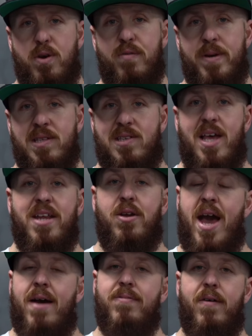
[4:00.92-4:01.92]
movements, and you
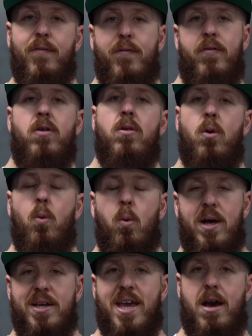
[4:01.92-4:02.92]
have the full
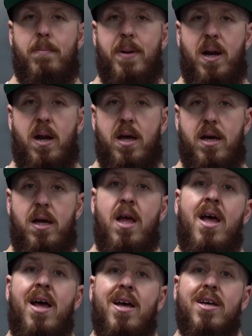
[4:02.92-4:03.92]
workout below.
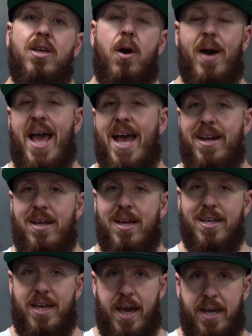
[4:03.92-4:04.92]
Go ahead
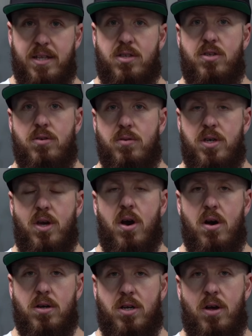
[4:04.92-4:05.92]
and get into
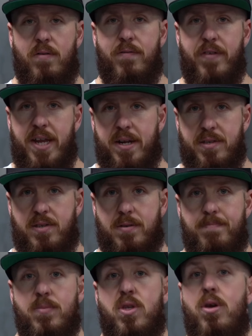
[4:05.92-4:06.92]
your golf
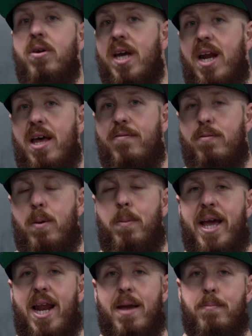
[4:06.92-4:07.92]
fitness. You can learn from a
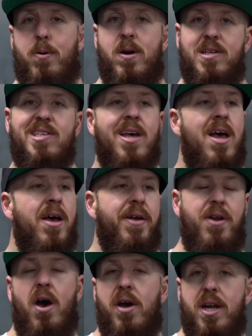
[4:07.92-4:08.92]
player like Brooks,
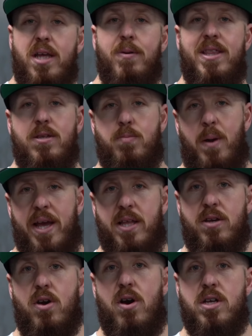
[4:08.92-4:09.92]
not only with his play
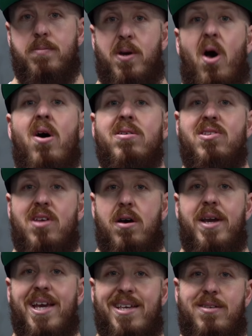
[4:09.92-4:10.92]
on the course, but
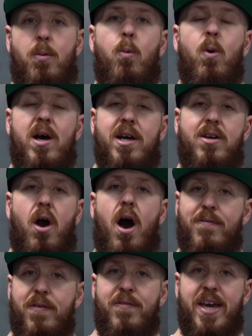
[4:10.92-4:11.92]
also his work
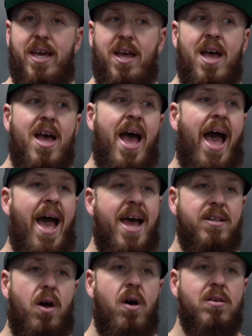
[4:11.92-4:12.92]
off of it,
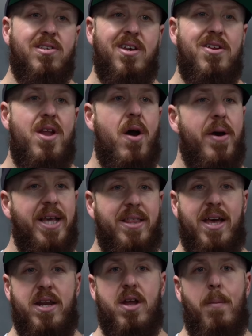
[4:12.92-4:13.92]
and also knowing
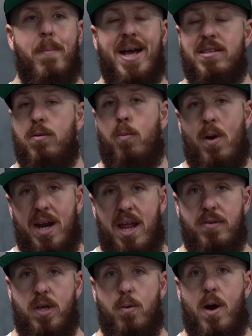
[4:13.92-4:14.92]
that no matter what
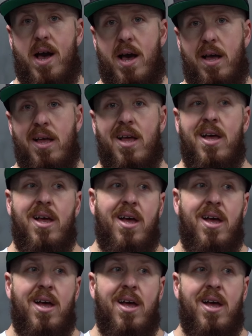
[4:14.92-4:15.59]
level you are,